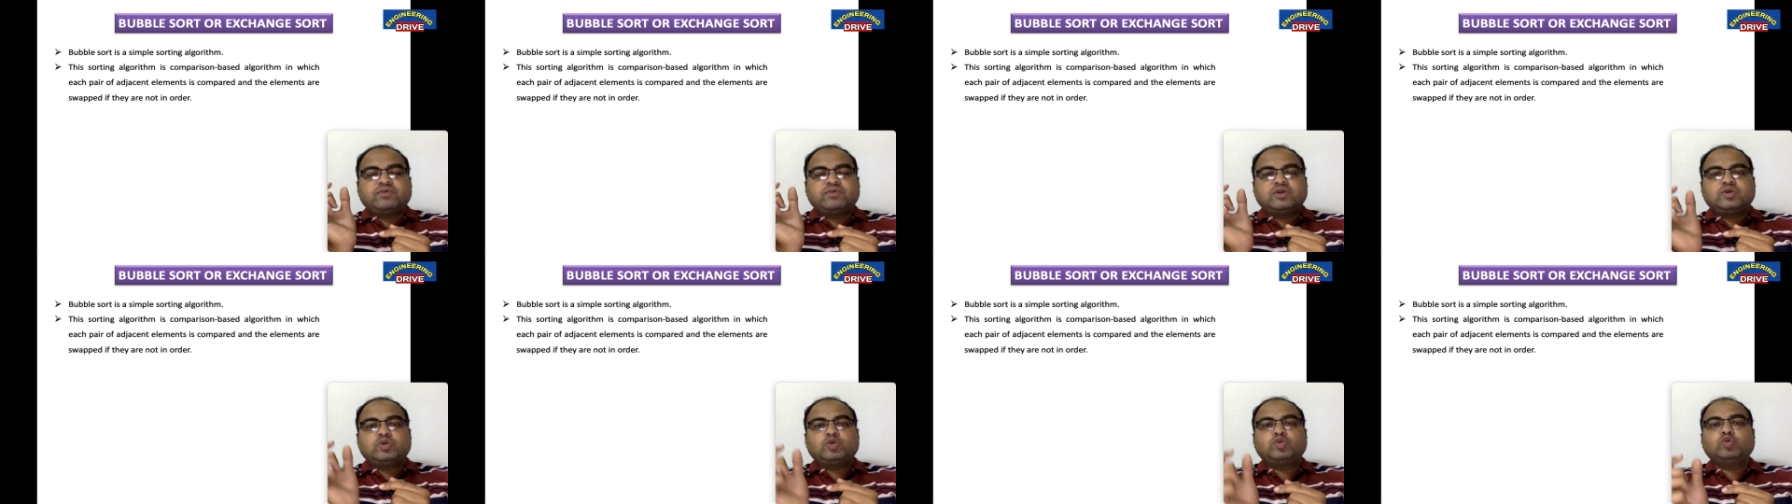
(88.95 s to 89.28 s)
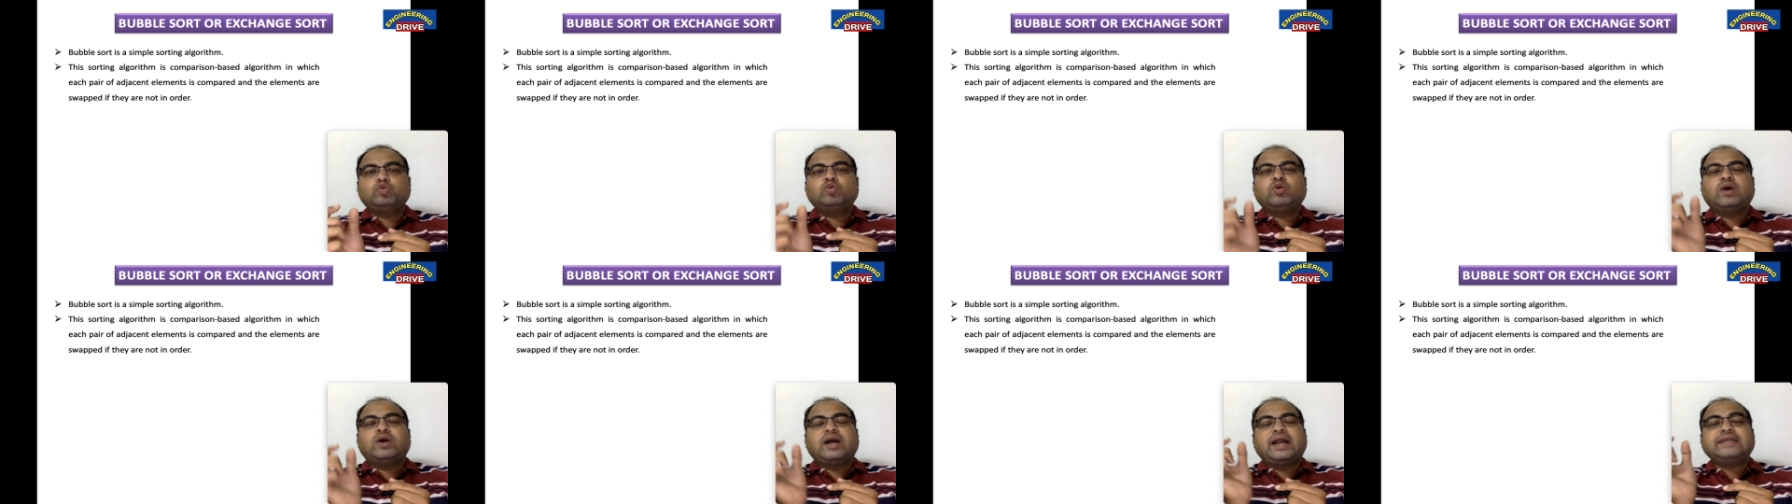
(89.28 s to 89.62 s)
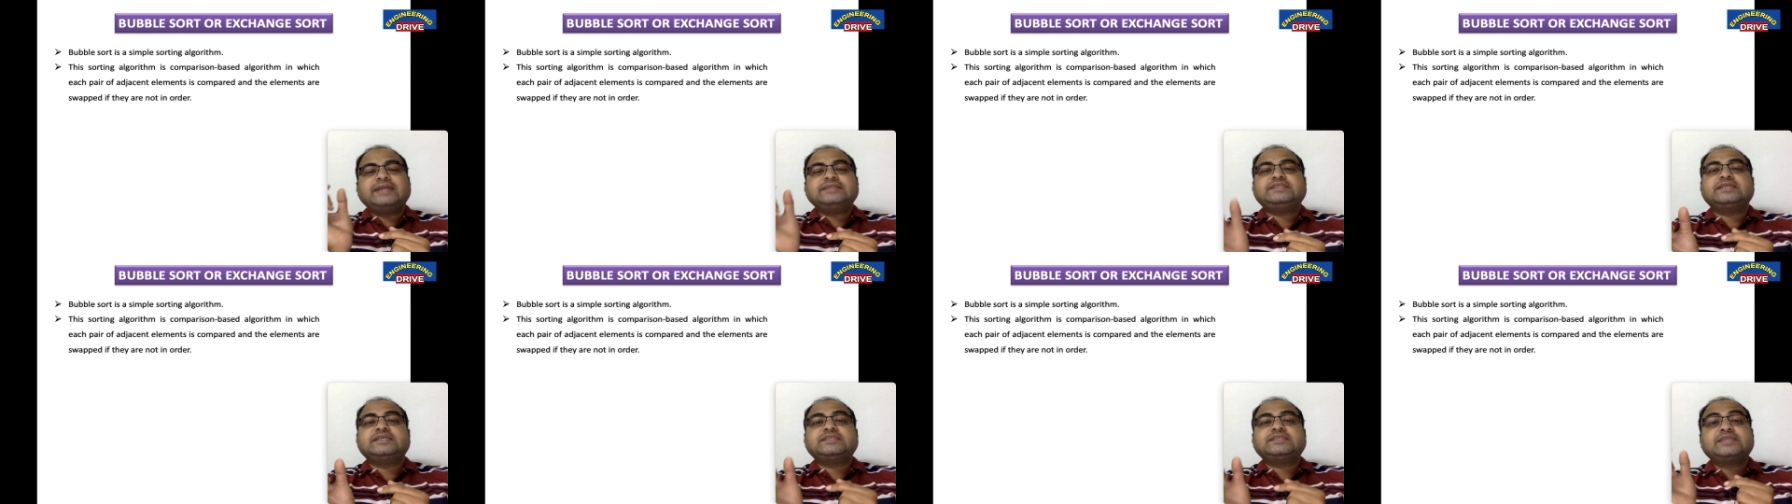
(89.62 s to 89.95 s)
two
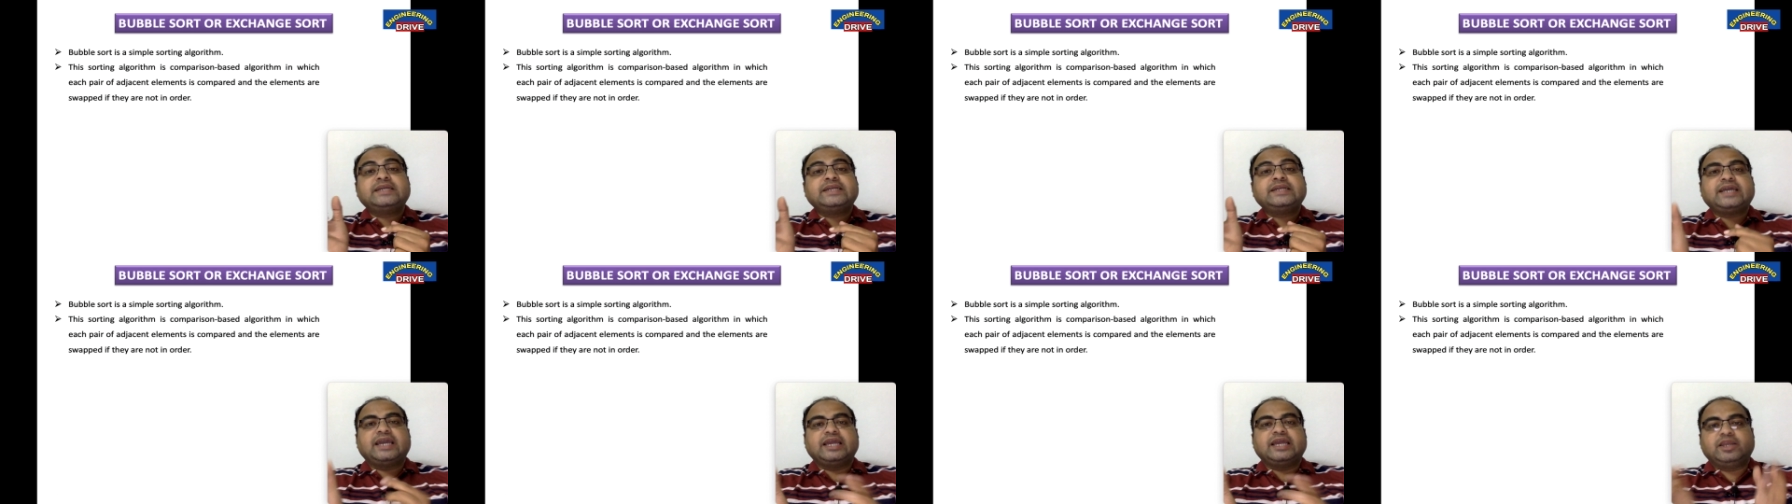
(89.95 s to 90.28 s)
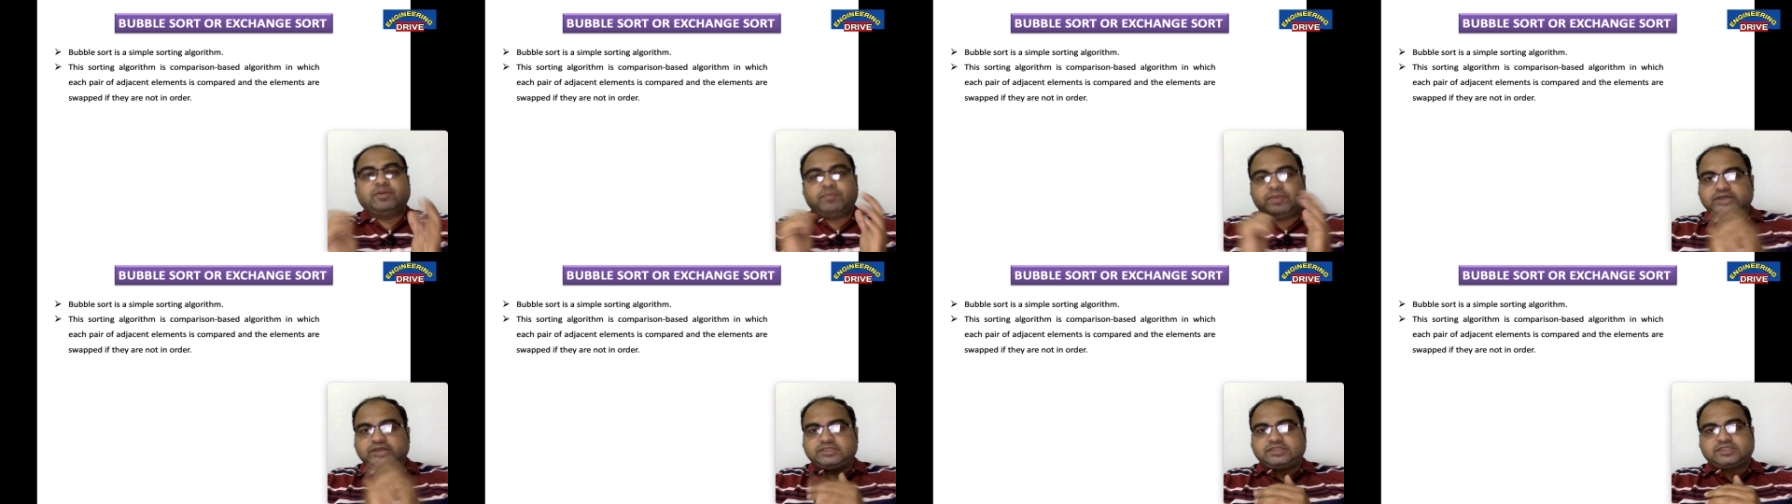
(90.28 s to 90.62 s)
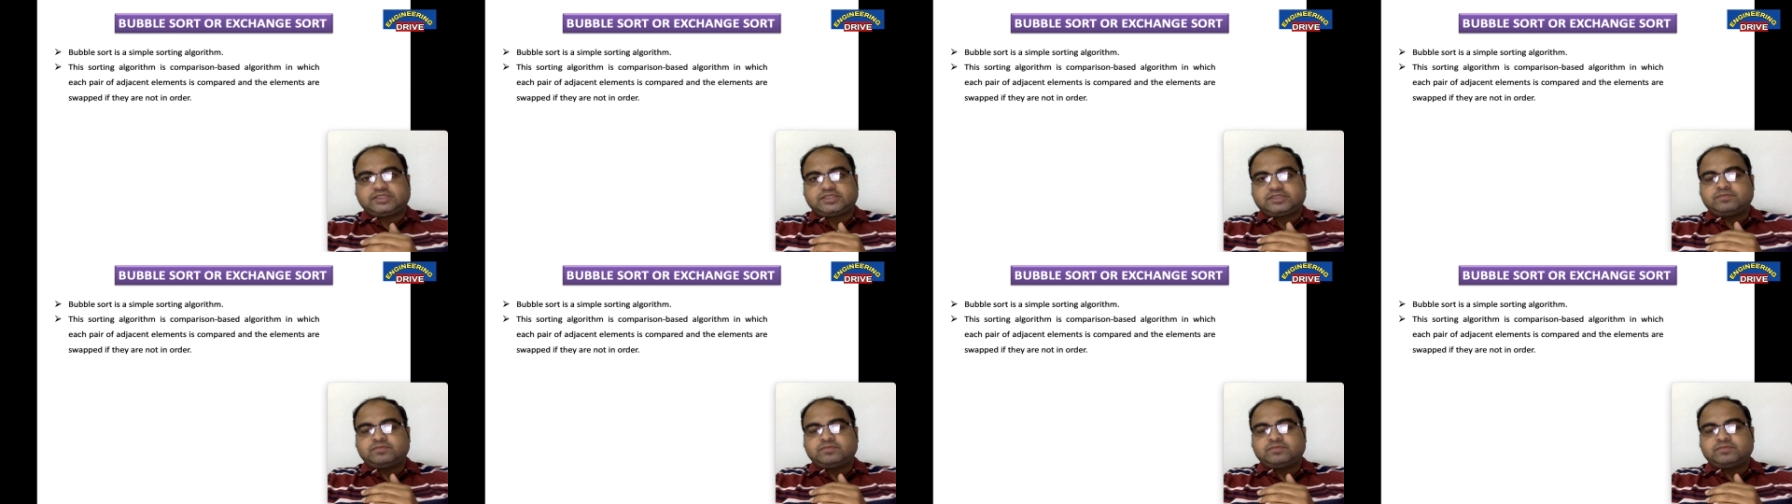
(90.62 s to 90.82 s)
adjacent elements